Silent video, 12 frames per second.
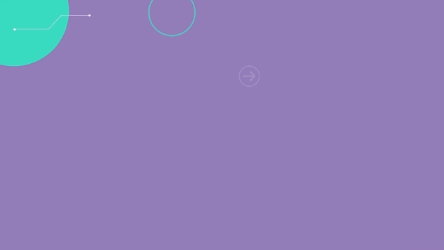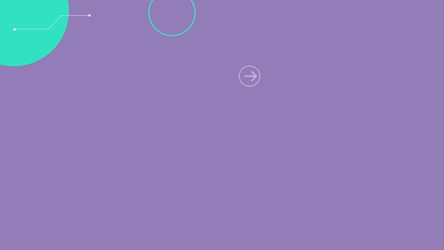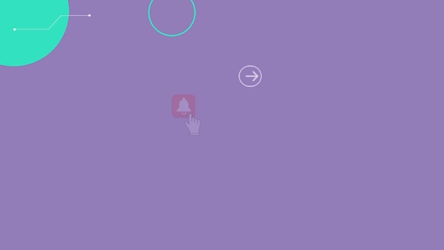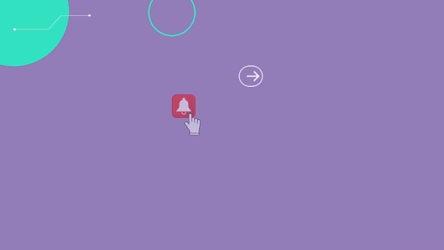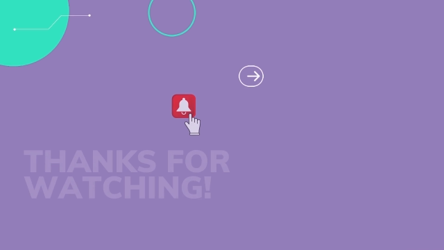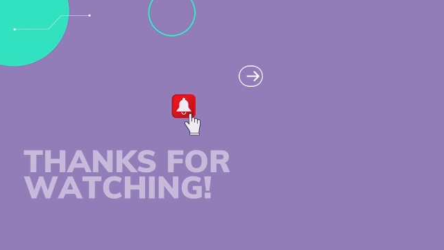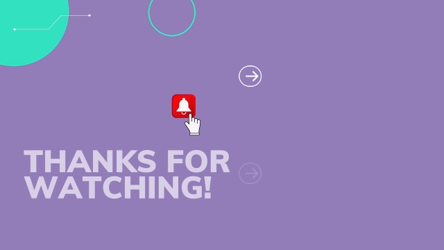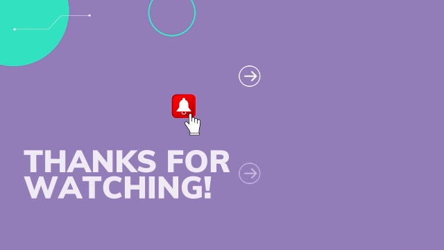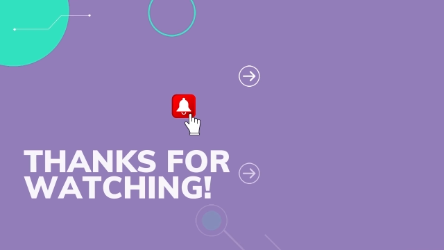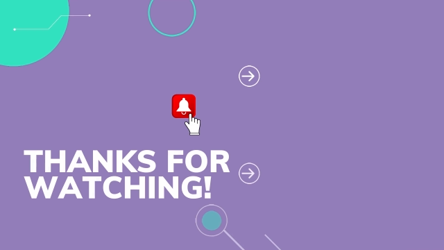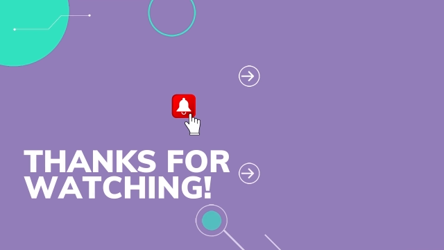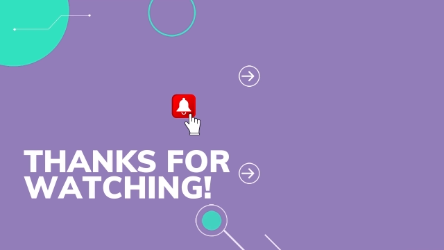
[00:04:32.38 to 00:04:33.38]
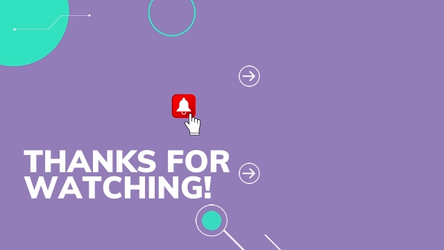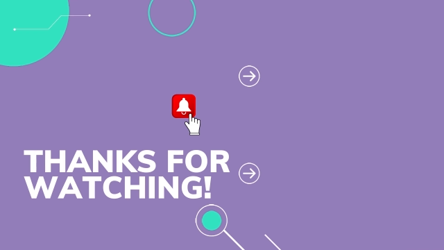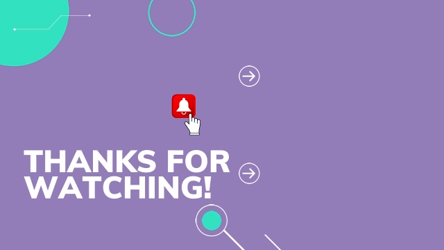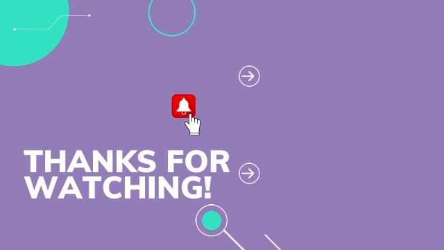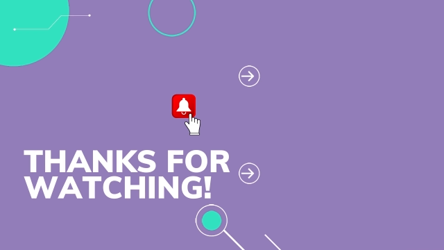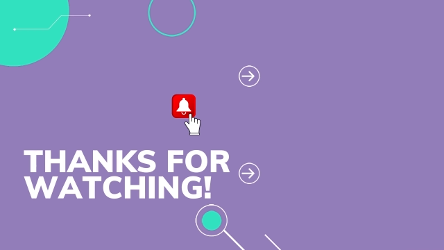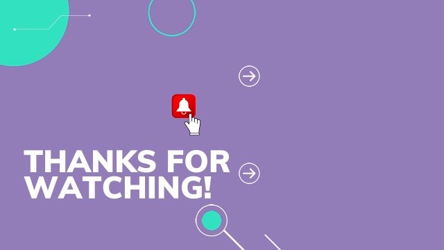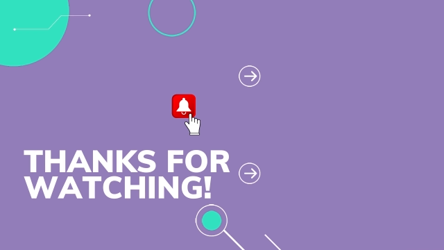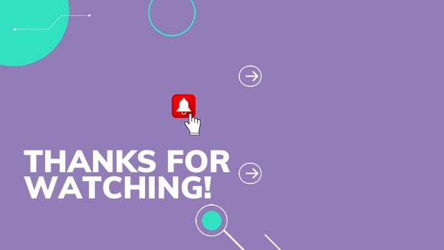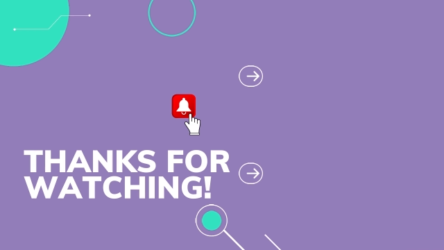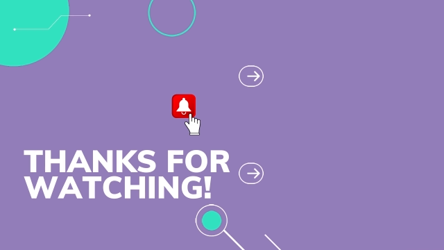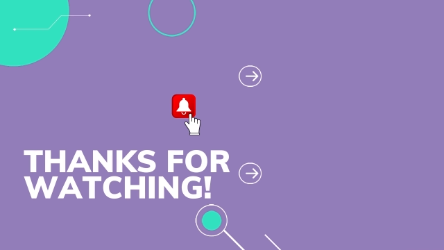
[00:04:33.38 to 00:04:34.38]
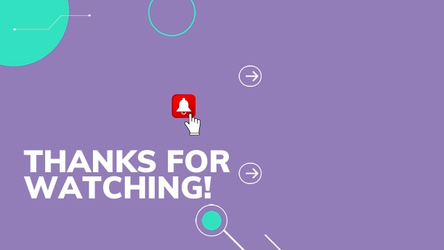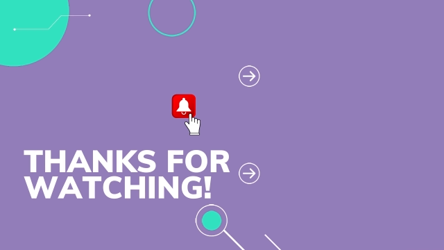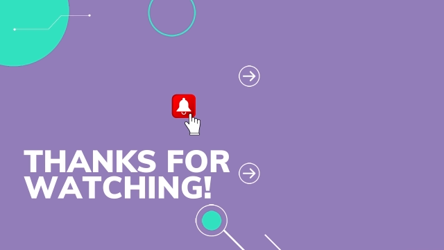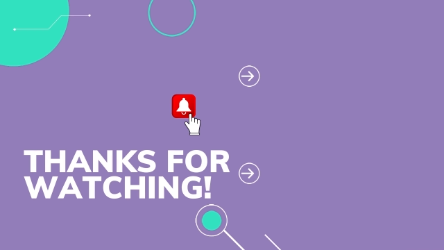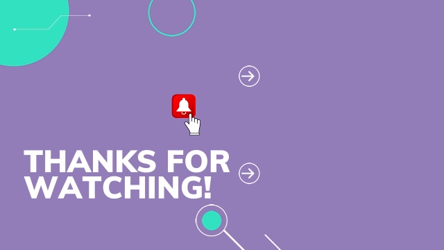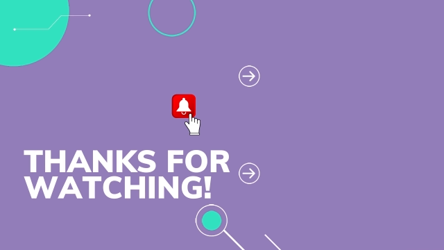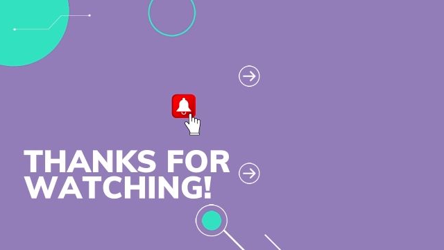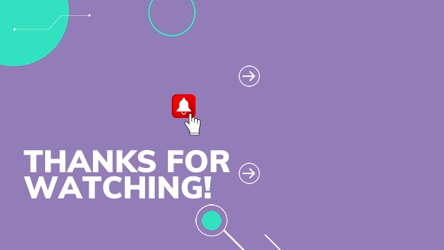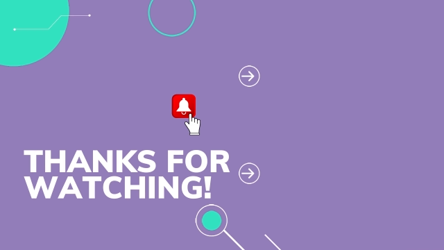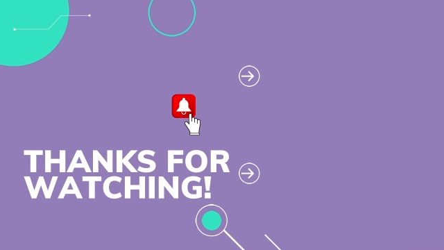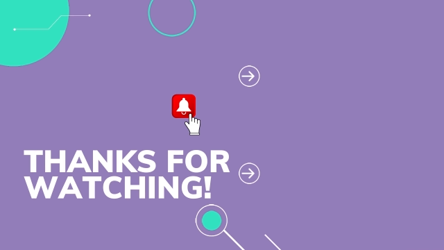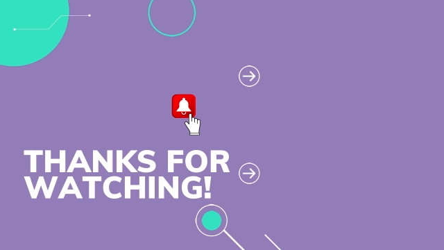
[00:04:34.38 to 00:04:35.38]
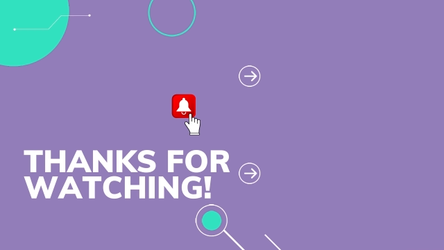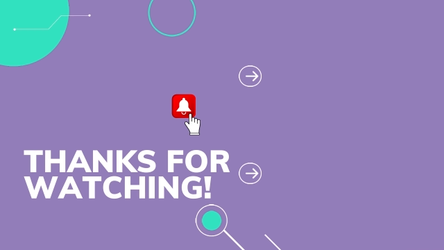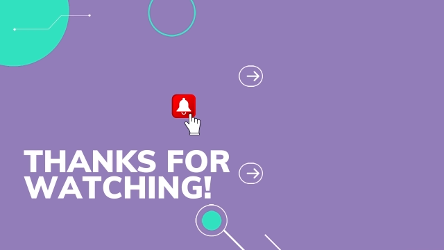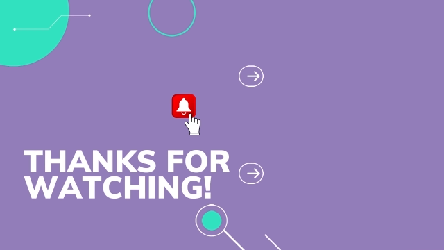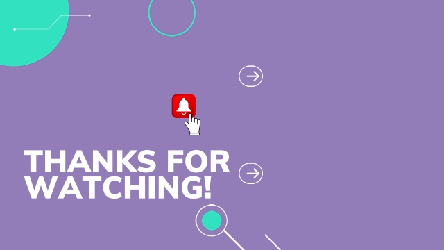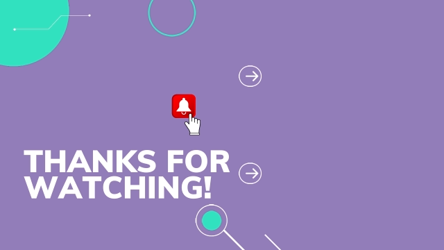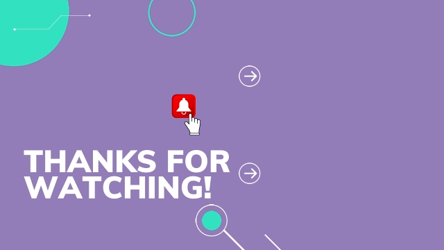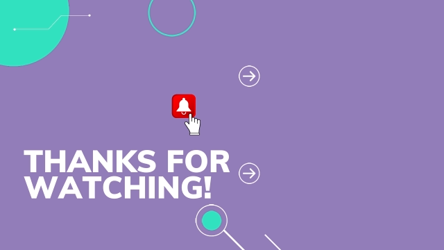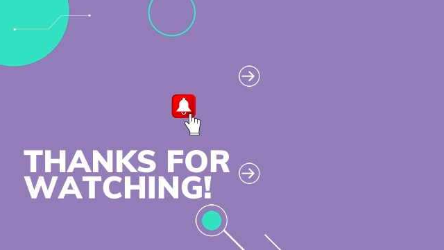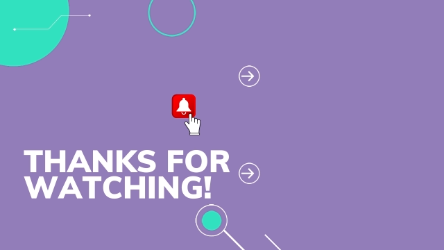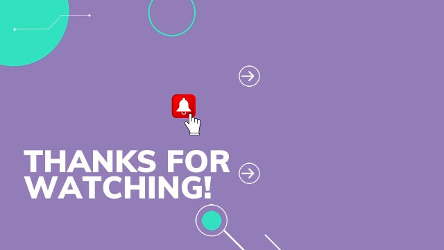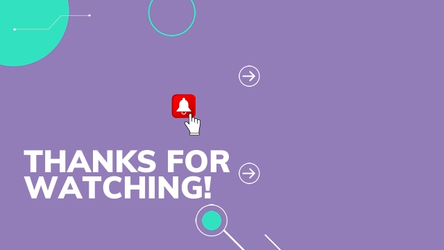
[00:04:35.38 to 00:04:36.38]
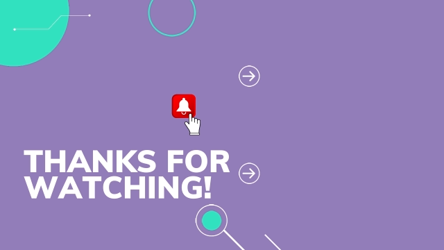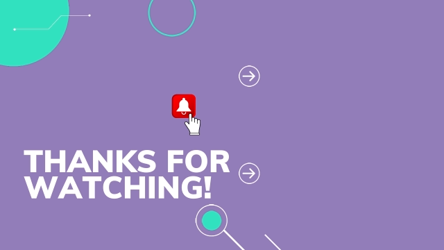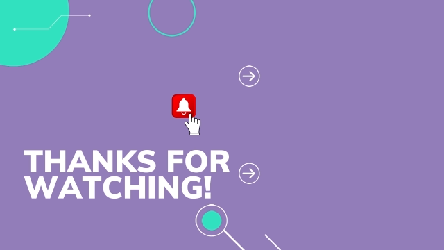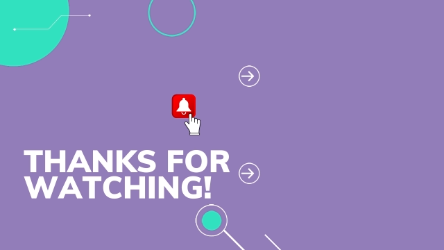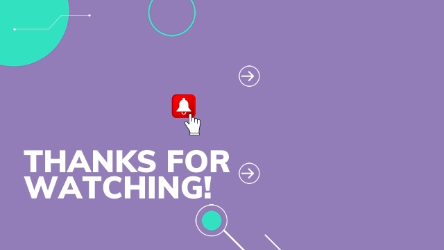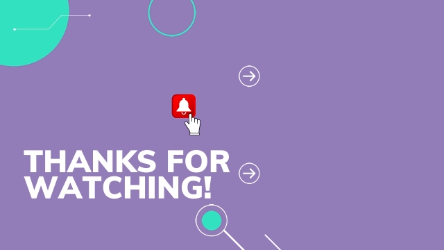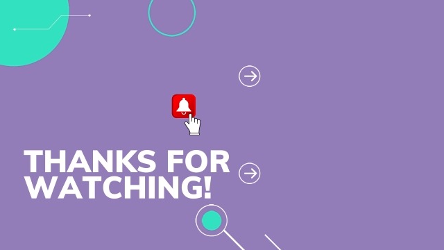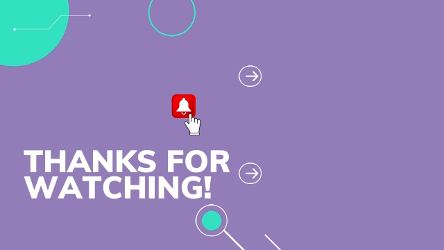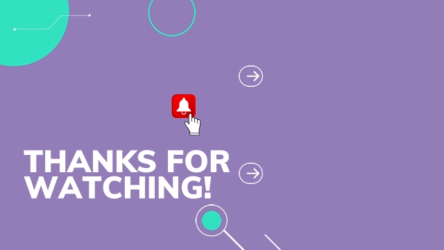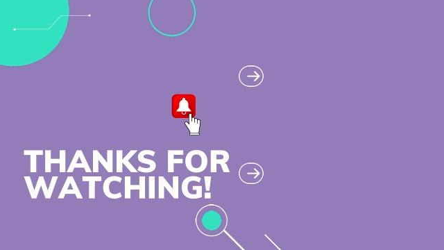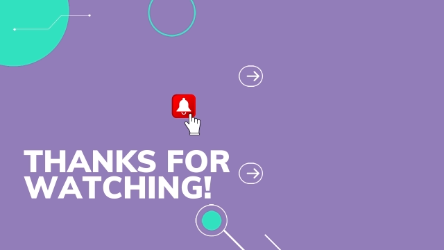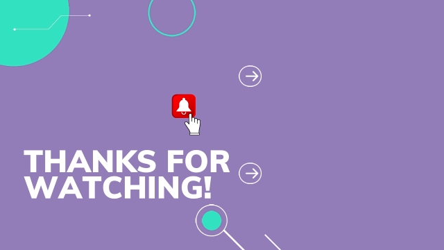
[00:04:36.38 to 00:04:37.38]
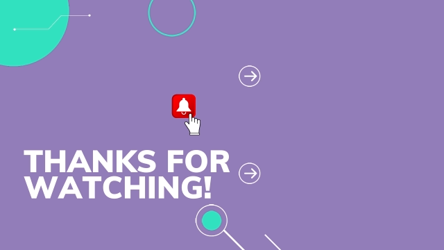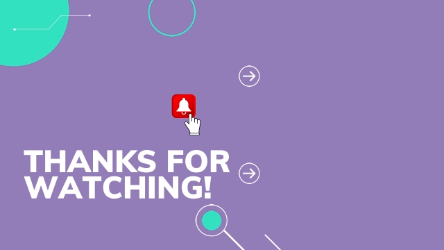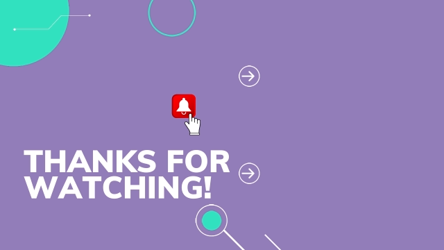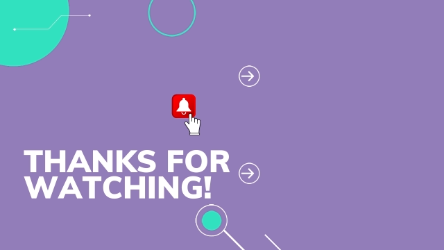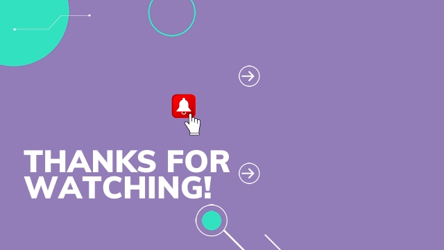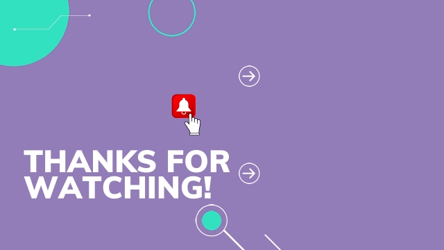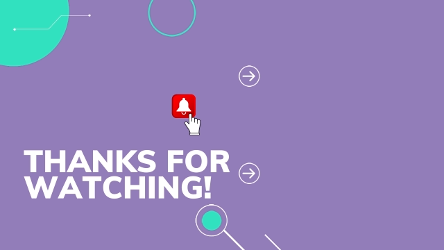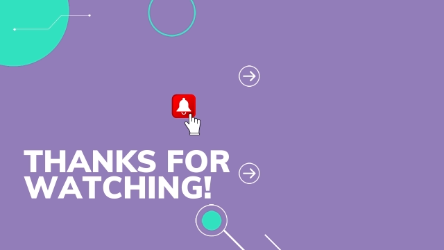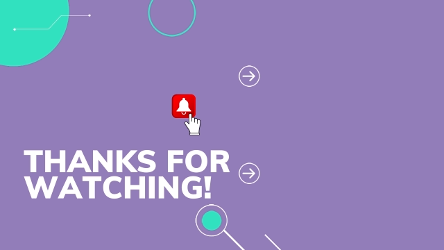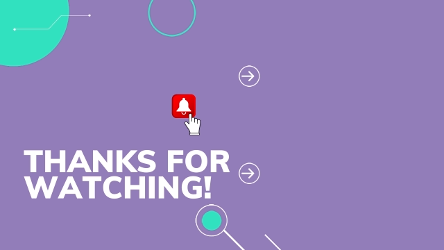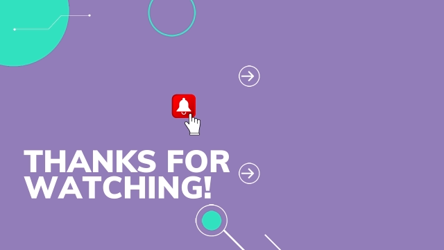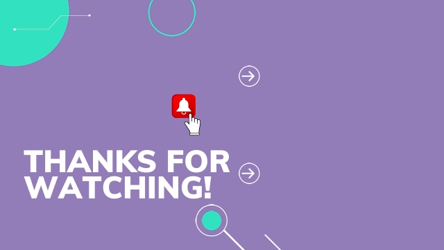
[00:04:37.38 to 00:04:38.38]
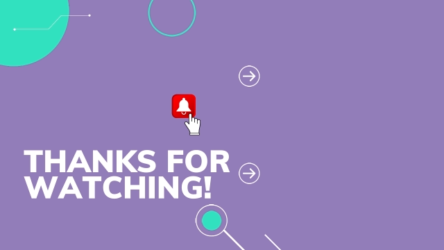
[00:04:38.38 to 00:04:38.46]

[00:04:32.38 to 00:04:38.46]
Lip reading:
Nobody's mouth can be seen.